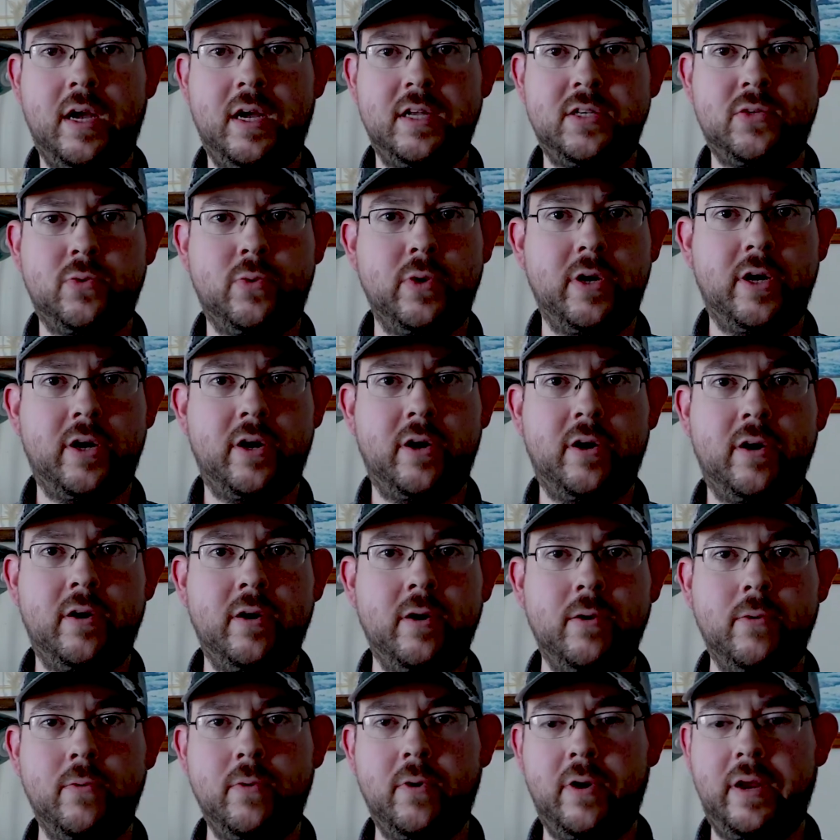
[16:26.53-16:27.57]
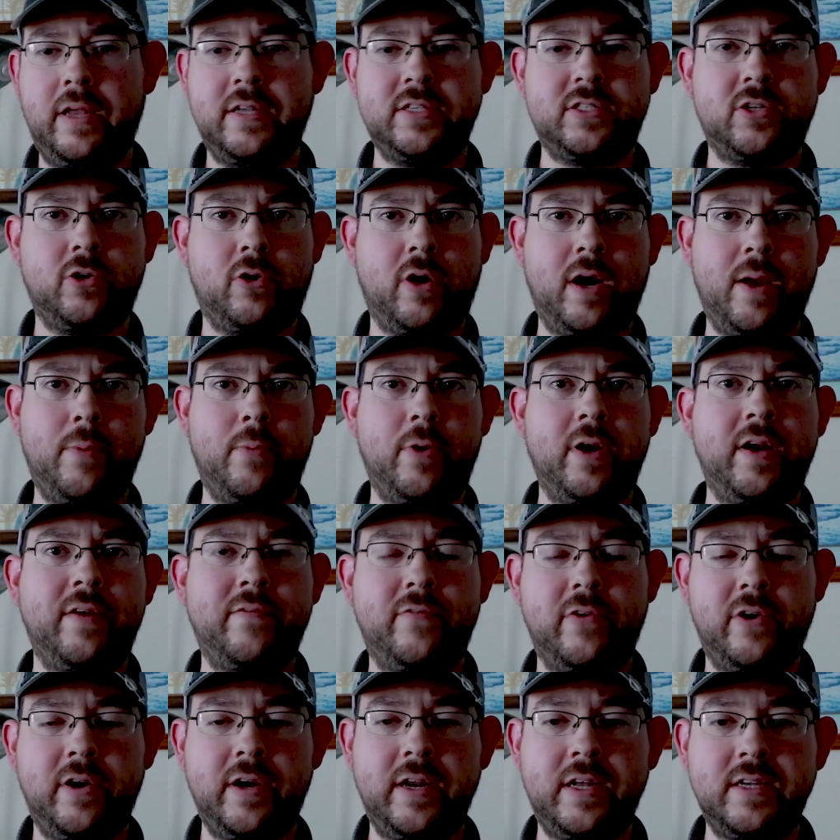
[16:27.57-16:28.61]
Twitter or Instagram,
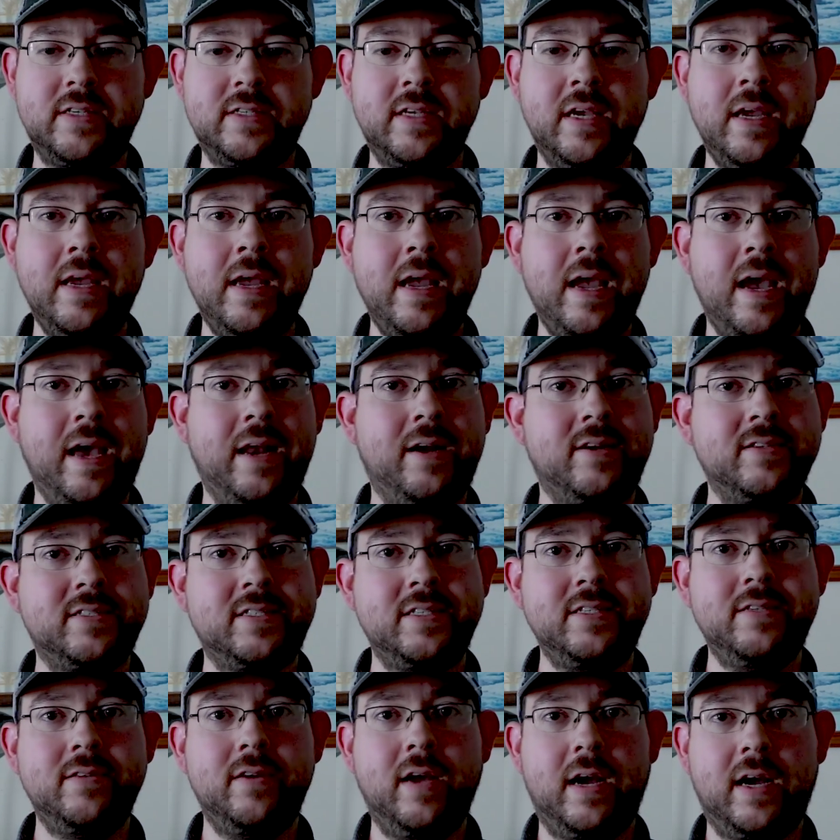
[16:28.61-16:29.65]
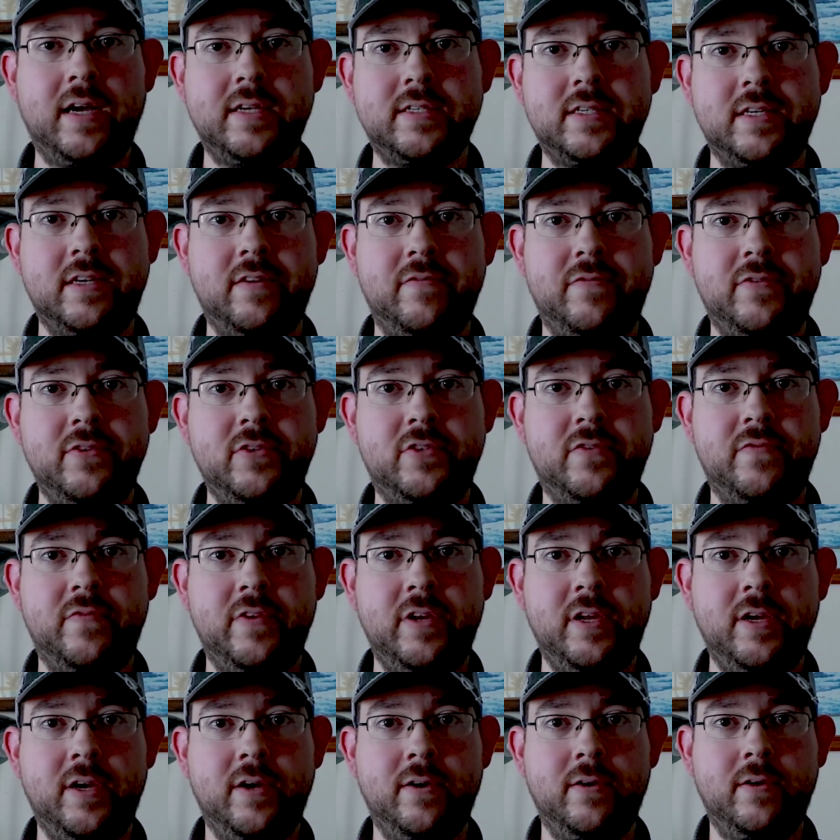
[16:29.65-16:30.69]
whatever it is. And I'll see you guys in a future
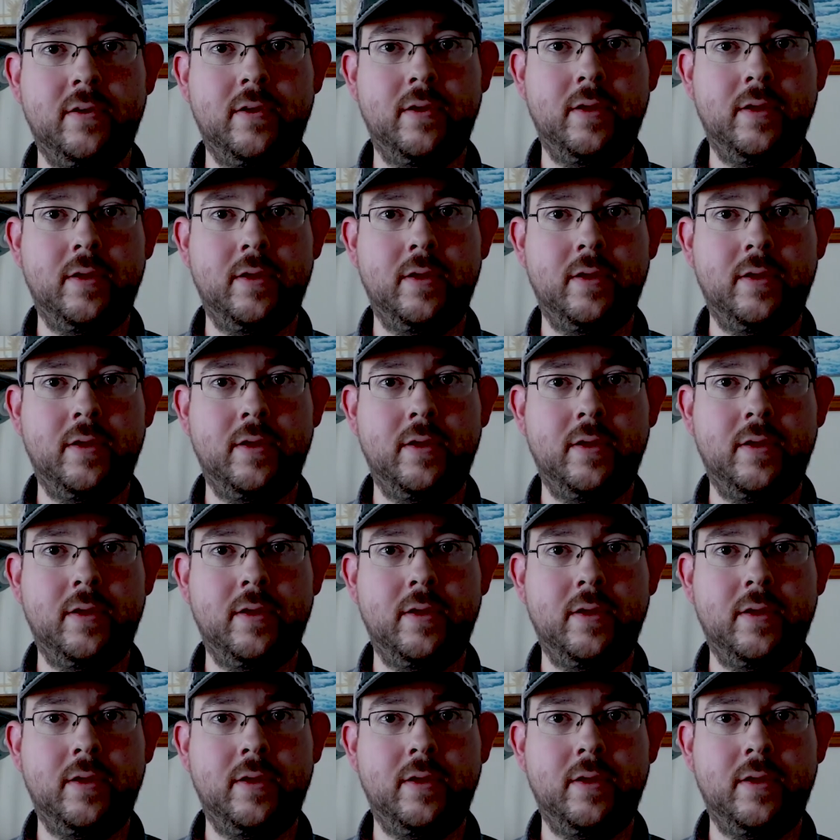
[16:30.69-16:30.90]
video.